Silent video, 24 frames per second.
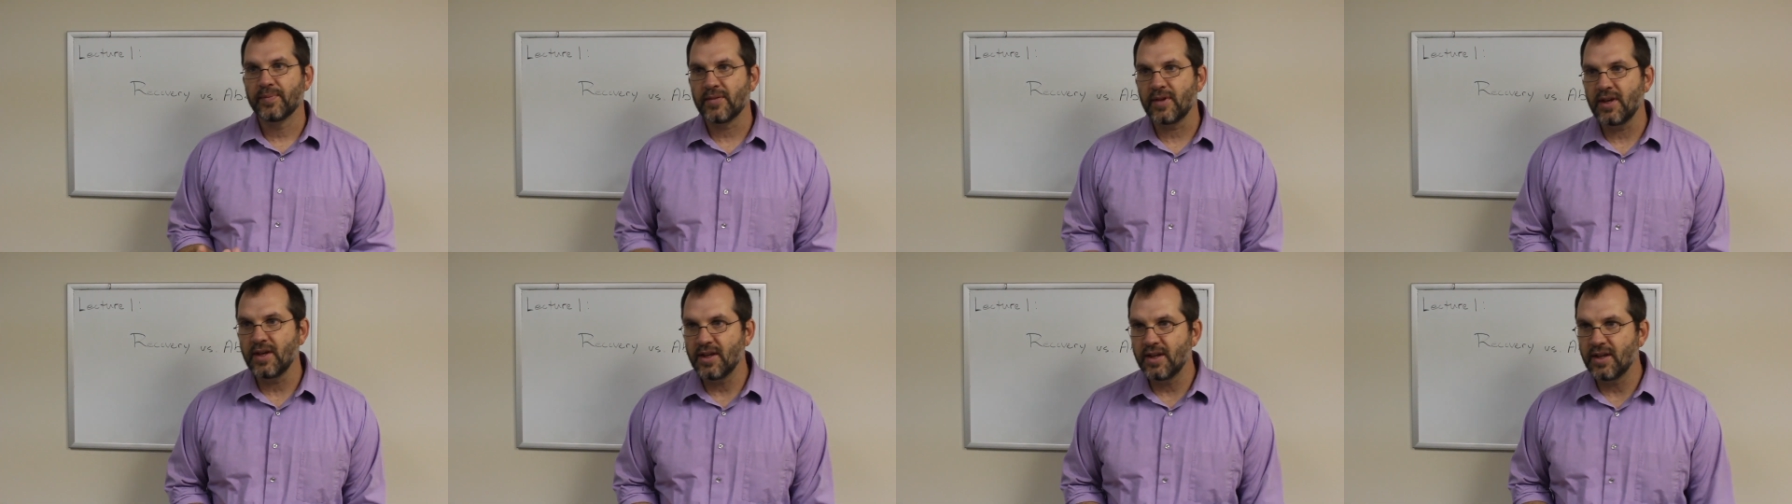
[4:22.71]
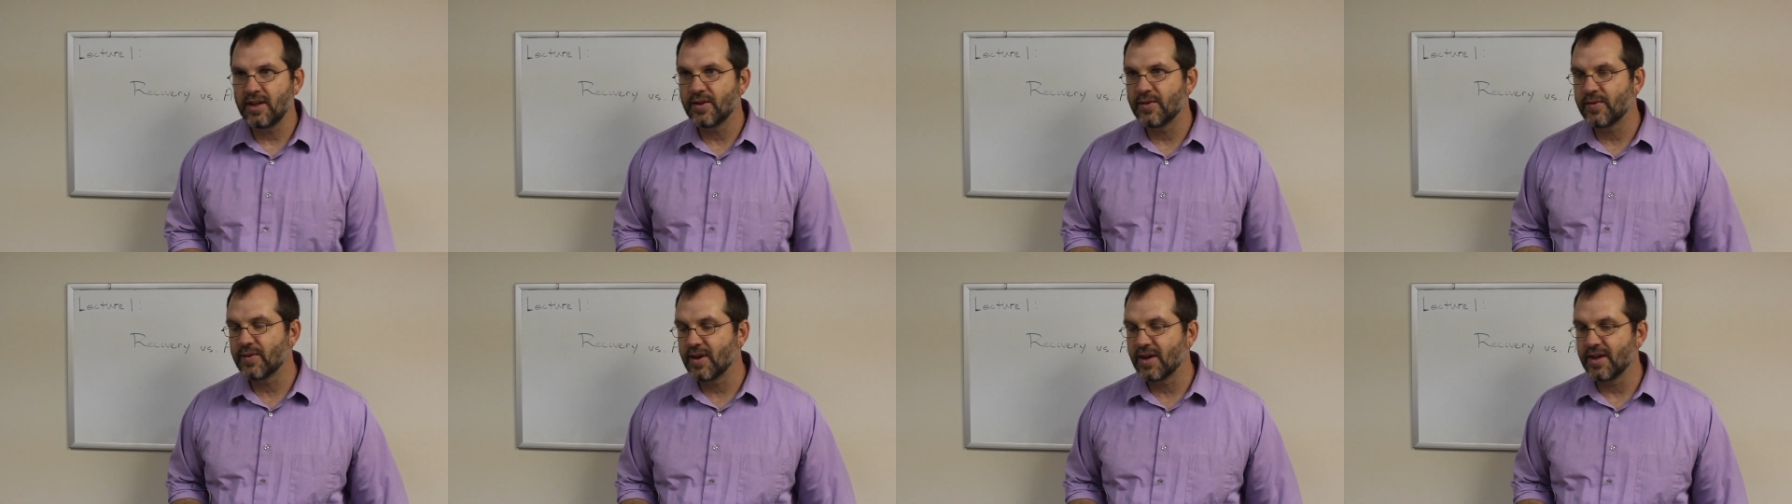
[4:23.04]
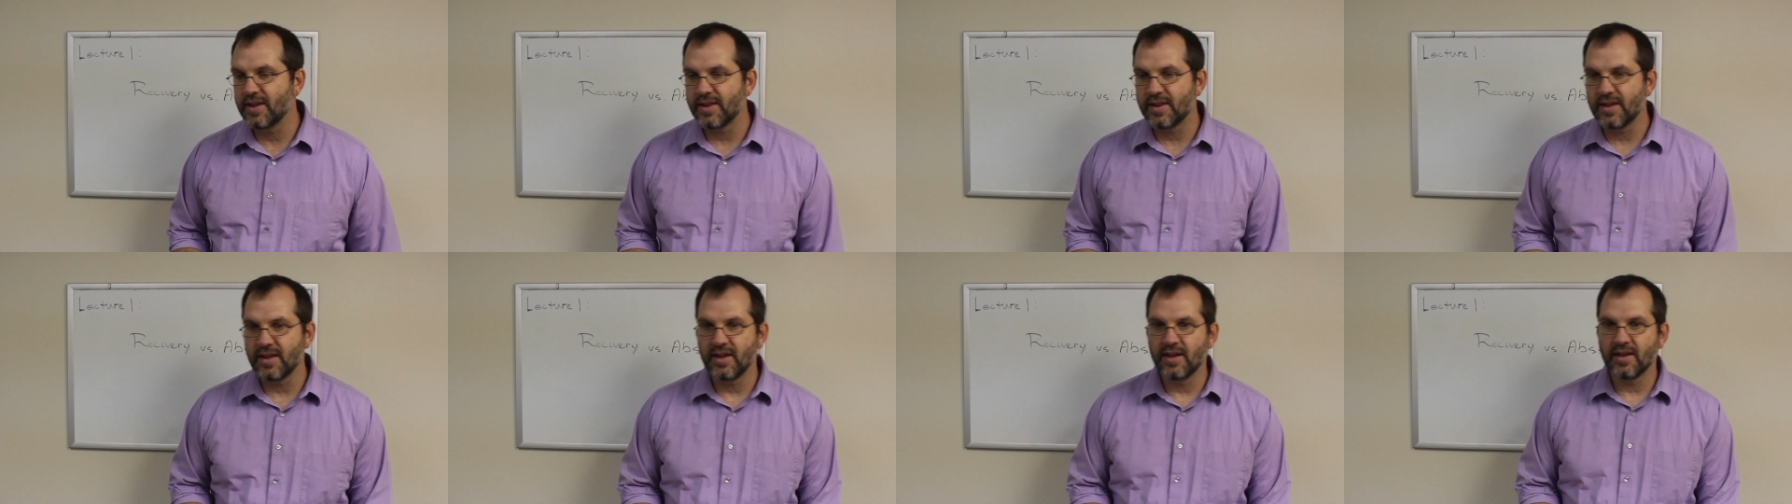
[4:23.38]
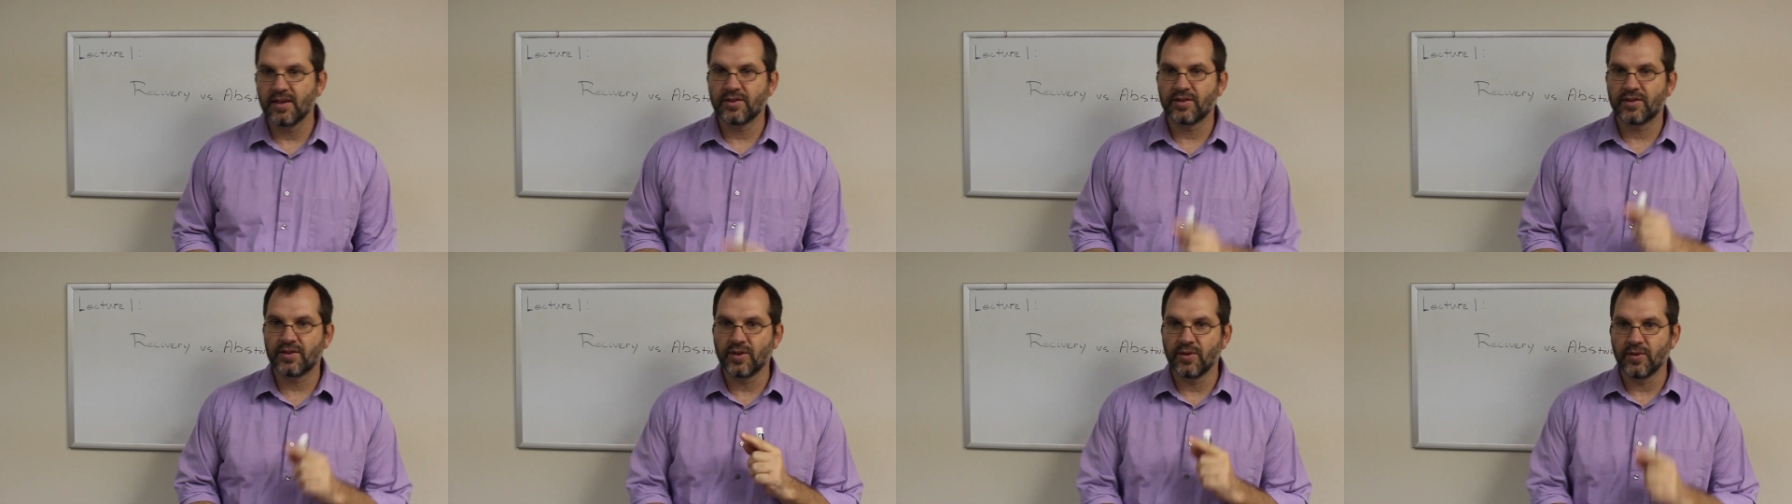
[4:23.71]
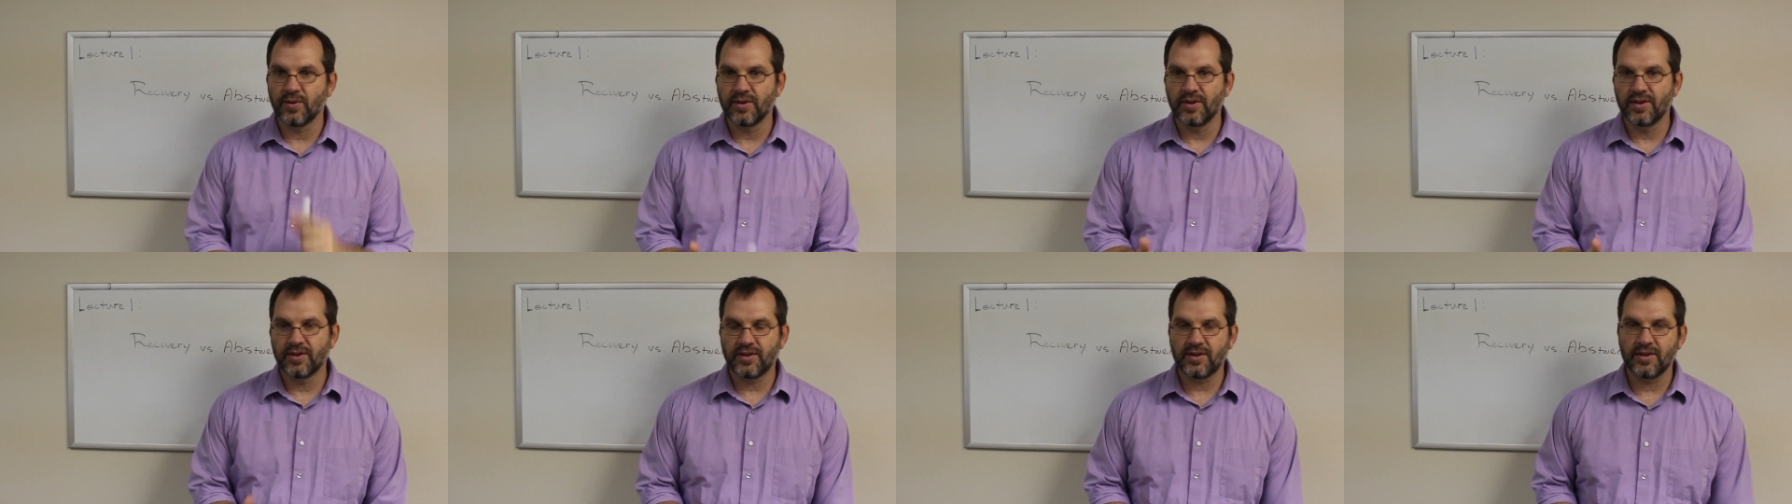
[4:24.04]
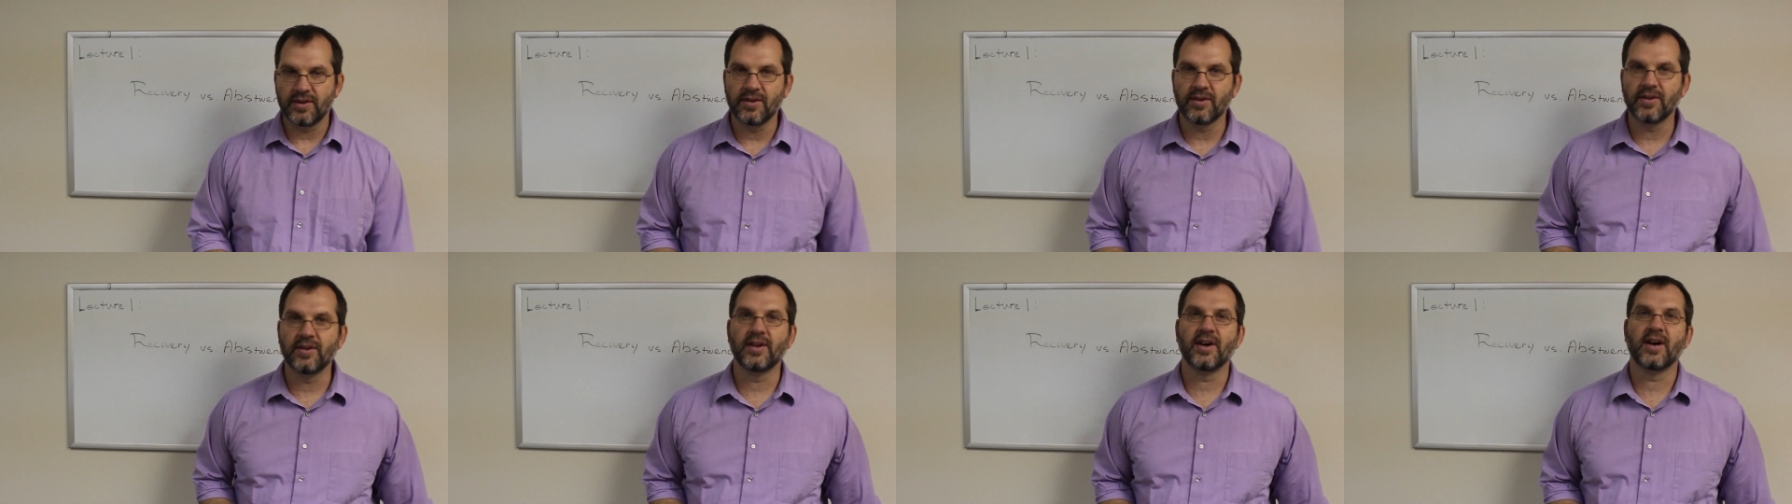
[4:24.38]
eating the right things, going to
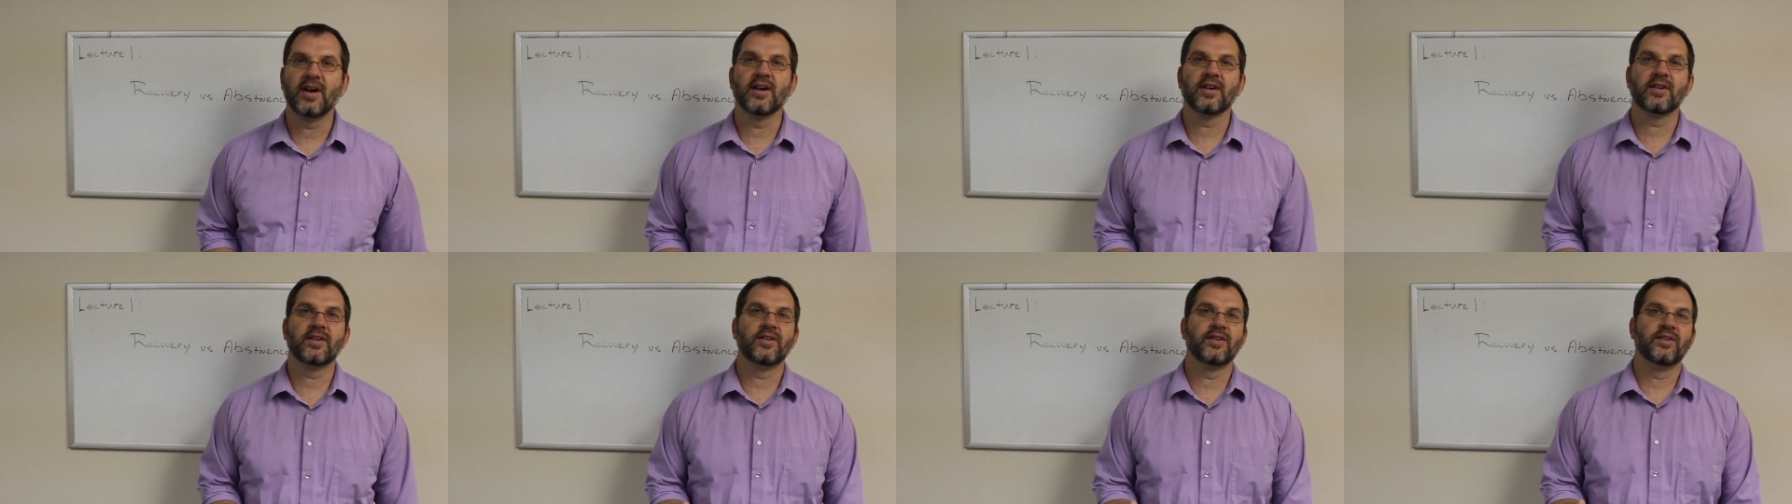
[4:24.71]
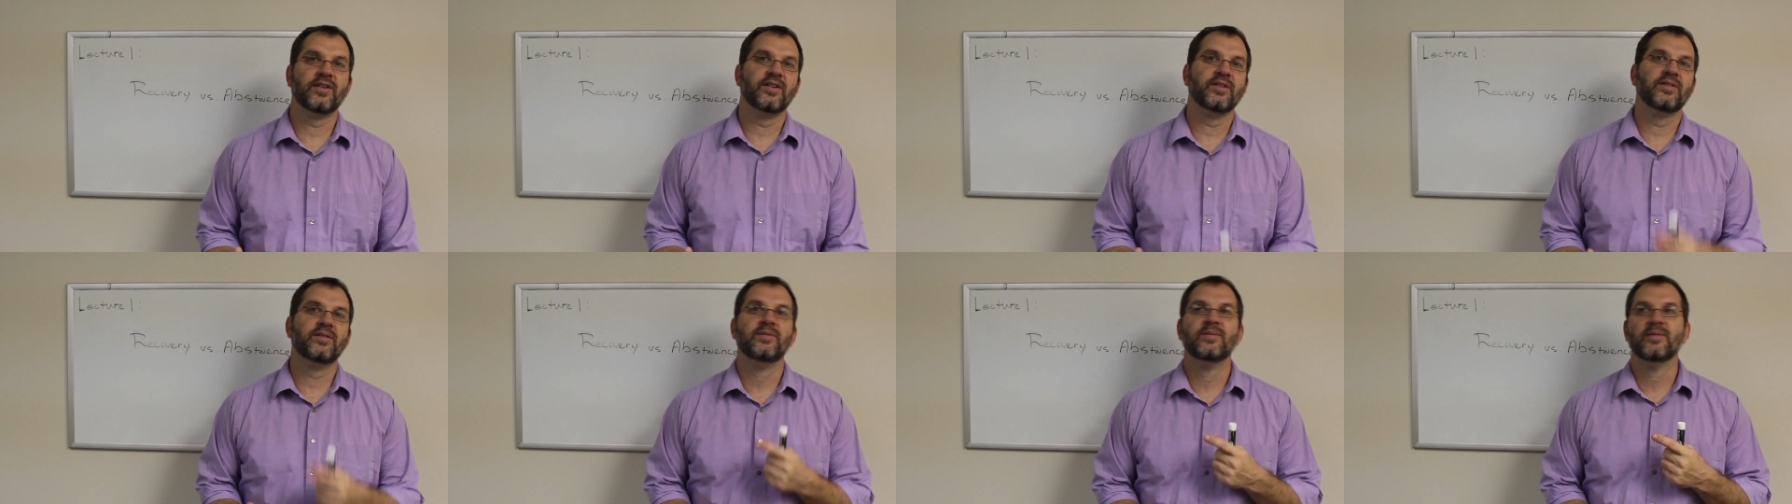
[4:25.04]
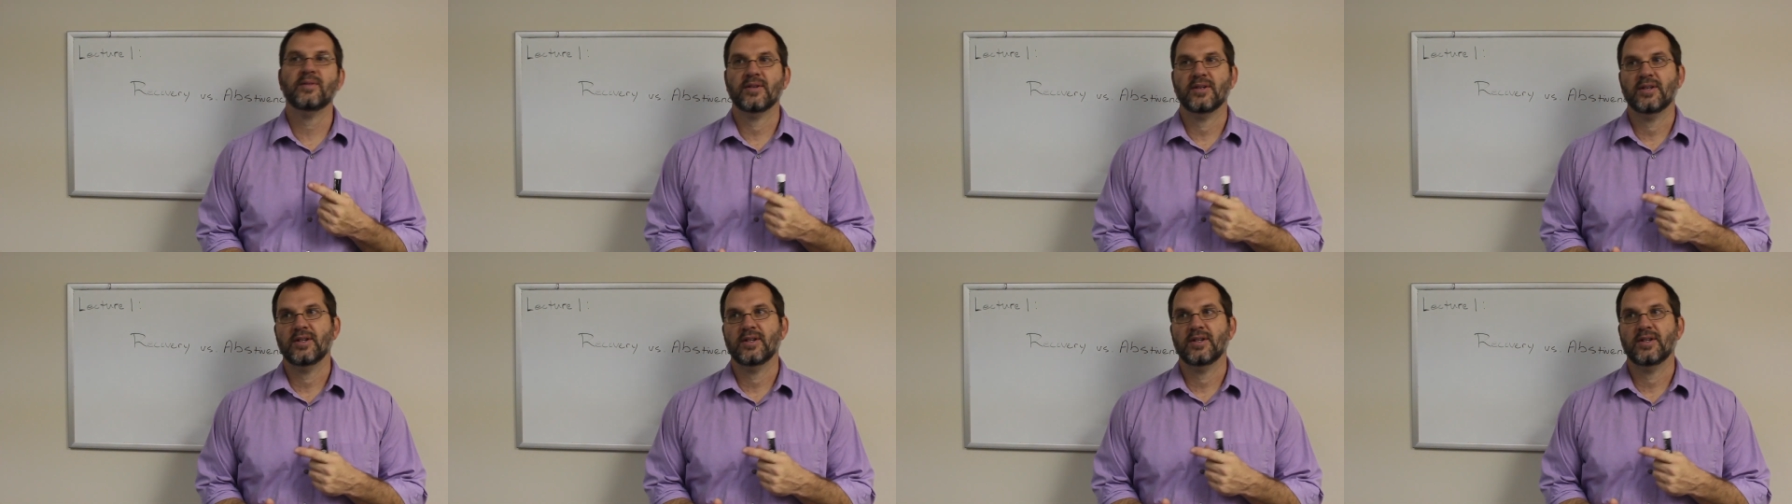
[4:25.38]
see your doctor.